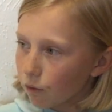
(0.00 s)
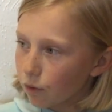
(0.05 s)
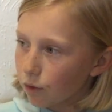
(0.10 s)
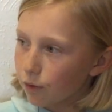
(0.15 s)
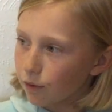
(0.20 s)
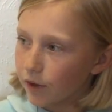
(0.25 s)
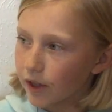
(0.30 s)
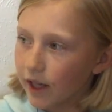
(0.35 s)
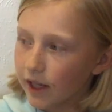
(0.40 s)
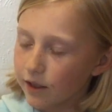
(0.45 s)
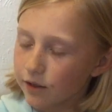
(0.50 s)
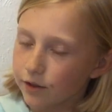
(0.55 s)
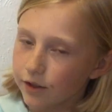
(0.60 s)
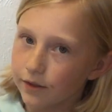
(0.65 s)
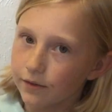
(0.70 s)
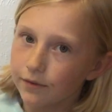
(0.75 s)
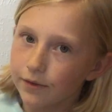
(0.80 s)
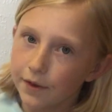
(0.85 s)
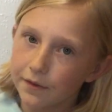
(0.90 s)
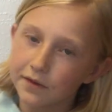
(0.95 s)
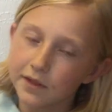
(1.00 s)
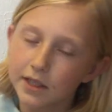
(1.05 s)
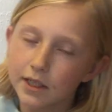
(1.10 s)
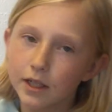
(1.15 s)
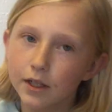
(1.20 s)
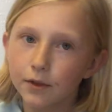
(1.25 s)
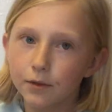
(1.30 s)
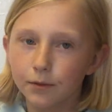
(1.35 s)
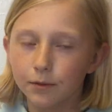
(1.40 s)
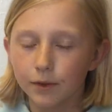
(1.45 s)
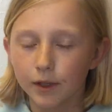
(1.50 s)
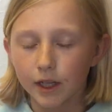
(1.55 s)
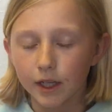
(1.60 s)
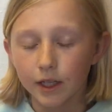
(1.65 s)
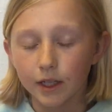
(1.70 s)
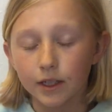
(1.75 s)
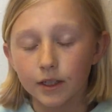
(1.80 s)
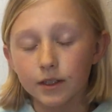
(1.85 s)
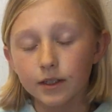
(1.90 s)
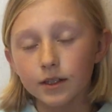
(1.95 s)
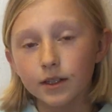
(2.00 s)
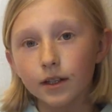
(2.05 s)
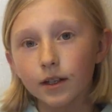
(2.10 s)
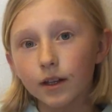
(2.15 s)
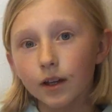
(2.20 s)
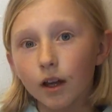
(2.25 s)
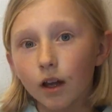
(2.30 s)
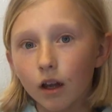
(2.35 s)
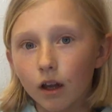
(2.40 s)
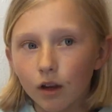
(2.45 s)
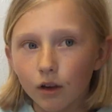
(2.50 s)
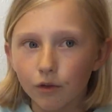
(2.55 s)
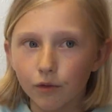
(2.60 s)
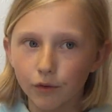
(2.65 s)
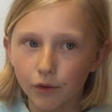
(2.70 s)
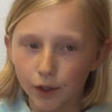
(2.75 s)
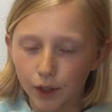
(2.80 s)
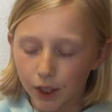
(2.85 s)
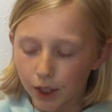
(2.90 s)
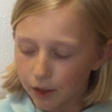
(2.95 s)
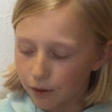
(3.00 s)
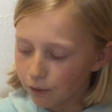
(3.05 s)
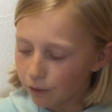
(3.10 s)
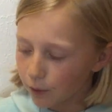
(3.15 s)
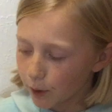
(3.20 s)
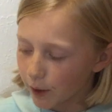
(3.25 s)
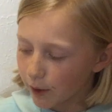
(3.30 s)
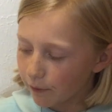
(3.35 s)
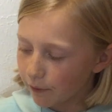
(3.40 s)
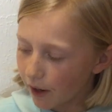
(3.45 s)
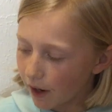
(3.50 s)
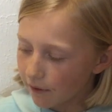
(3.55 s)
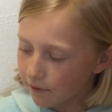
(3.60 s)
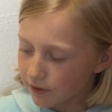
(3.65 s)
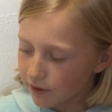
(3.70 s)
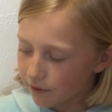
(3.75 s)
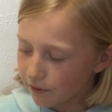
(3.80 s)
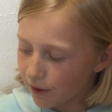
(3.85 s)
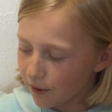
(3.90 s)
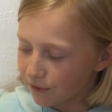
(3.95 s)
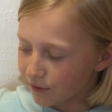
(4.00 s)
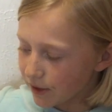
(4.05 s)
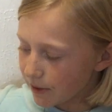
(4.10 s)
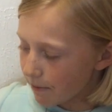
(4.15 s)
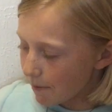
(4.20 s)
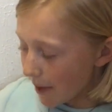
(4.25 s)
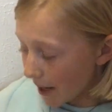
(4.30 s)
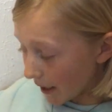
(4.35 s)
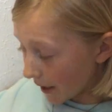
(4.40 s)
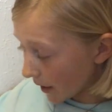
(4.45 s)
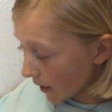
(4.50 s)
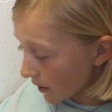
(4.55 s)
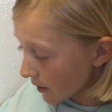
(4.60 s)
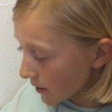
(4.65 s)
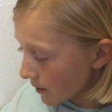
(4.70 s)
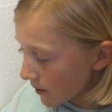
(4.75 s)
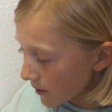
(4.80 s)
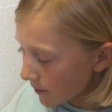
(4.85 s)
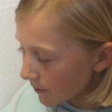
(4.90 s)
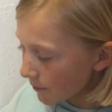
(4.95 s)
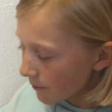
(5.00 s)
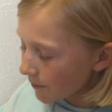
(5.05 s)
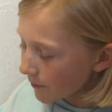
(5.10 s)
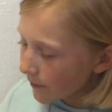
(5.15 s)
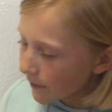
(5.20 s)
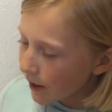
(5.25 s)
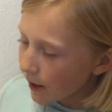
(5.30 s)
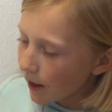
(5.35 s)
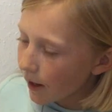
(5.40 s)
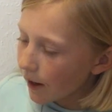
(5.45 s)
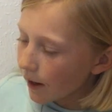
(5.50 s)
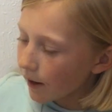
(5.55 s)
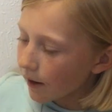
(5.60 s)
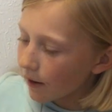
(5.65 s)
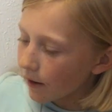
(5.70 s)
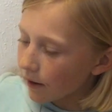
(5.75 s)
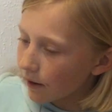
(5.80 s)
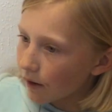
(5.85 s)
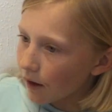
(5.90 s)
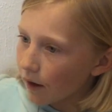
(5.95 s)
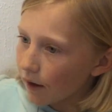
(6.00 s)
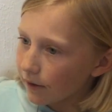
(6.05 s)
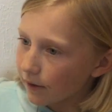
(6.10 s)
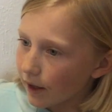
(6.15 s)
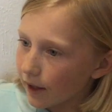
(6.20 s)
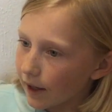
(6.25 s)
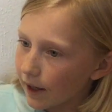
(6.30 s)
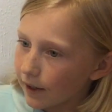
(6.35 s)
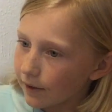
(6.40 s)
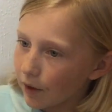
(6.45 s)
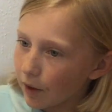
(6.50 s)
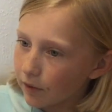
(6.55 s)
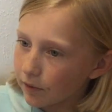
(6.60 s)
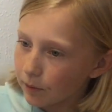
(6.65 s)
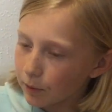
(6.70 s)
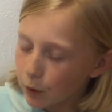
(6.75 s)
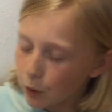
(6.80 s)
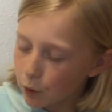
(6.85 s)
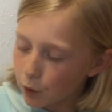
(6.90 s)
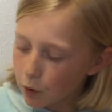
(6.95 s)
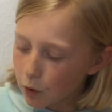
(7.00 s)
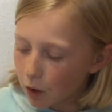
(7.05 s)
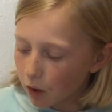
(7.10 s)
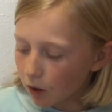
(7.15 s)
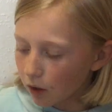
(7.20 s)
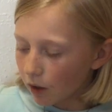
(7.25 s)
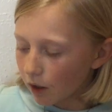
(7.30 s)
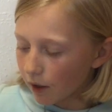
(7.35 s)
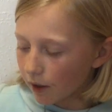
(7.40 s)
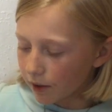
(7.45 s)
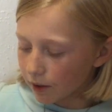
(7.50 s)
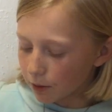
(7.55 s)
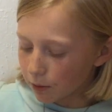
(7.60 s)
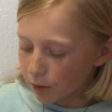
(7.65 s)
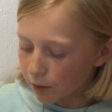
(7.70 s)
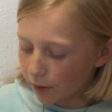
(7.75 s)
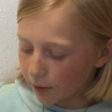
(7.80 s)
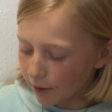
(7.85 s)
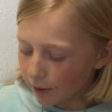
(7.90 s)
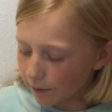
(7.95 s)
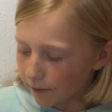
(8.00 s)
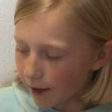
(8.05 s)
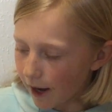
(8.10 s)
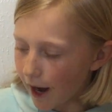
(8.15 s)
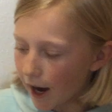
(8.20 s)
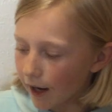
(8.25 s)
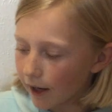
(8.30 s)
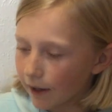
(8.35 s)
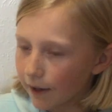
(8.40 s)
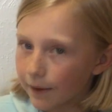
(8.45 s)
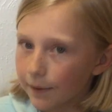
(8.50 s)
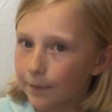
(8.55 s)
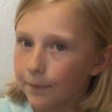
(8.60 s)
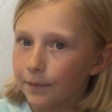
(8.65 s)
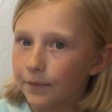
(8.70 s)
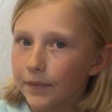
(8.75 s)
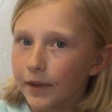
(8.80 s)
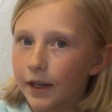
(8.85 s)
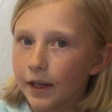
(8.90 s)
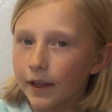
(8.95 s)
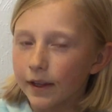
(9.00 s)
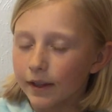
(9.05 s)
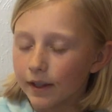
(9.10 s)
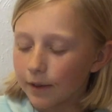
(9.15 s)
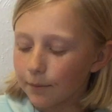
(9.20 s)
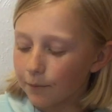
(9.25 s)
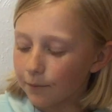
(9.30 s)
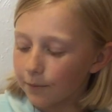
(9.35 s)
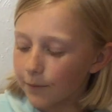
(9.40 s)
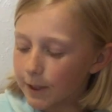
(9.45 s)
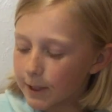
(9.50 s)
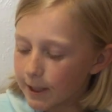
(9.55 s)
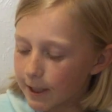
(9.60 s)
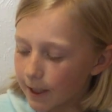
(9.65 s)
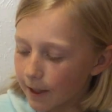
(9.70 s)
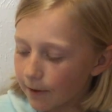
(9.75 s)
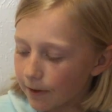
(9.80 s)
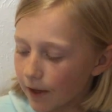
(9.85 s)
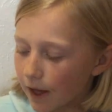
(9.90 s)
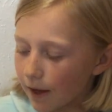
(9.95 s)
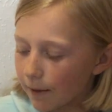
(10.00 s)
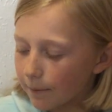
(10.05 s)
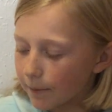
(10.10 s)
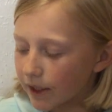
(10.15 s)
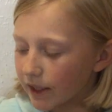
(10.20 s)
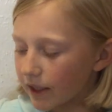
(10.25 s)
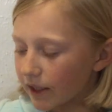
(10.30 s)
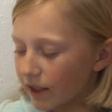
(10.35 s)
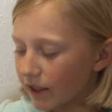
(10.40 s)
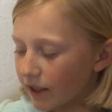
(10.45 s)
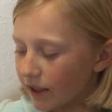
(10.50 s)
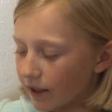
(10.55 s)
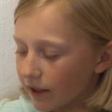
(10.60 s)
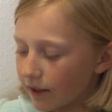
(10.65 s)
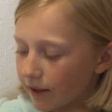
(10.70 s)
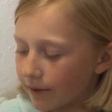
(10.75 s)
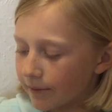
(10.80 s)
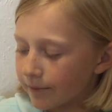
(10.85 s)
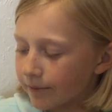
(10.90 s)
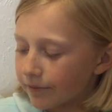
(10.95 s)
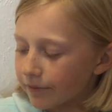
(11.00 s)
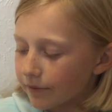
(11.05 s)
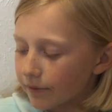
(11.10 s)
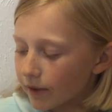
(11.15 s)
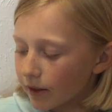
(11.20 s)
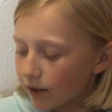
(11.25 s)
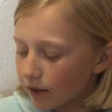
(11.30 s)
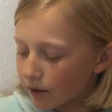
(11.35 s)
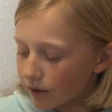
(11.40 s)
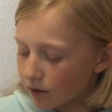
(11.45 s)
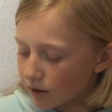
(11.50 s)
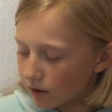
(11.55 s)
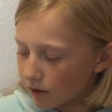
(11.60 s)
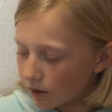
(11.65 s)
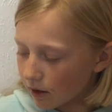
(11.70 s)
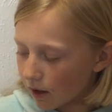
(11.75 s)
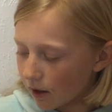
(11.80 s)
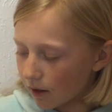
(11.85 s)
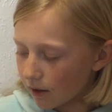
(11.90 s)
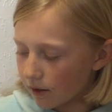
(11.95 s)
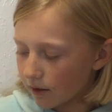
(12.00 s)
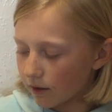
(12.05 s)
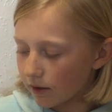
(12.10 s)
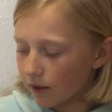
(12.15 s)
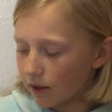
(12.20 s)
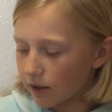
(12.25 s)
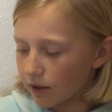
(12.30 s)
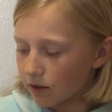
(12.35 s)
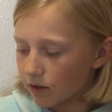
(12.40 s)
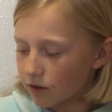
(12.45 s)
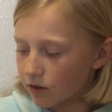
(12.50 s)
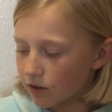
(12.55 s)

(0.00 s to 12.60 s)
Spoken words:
350 degrees for 45 to 50 minutes. And then I let them cool on a cooling rack. And then we sealed them in a